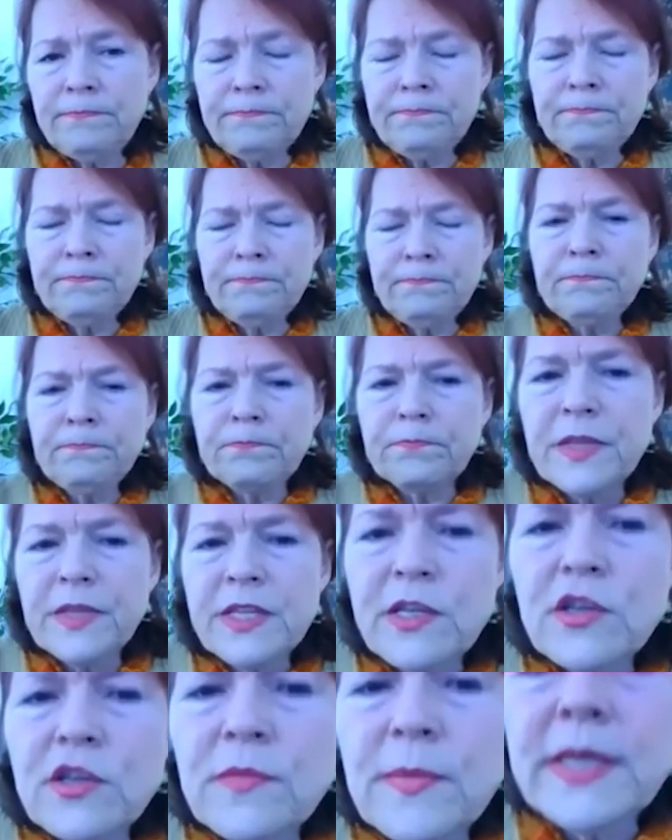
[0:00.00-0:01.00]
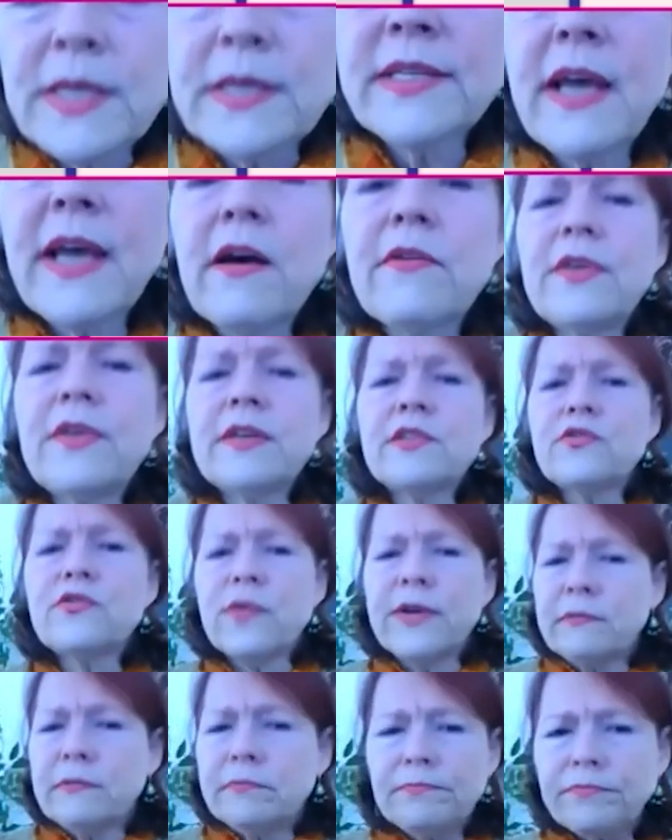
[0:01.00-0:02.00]
excuse me, his health
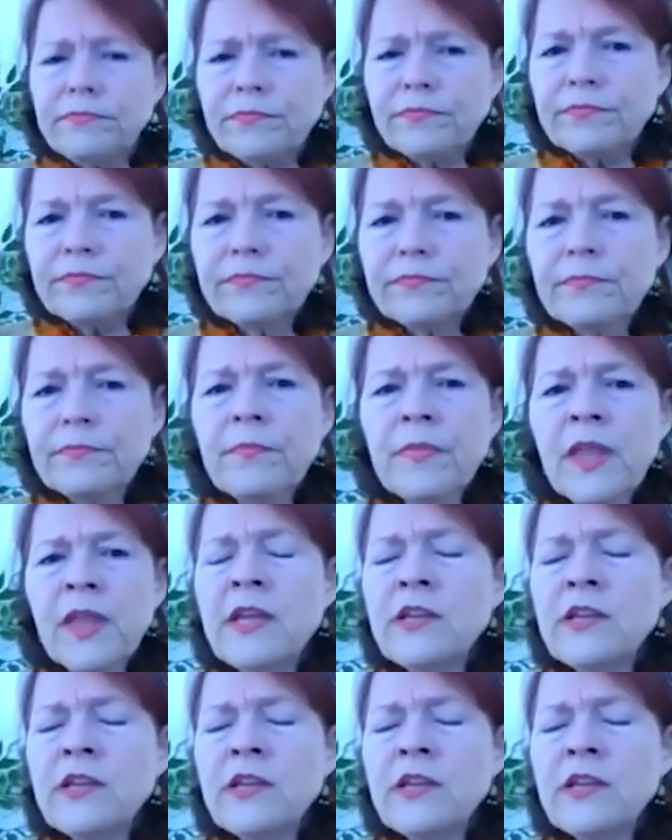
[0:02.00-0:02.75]
history. In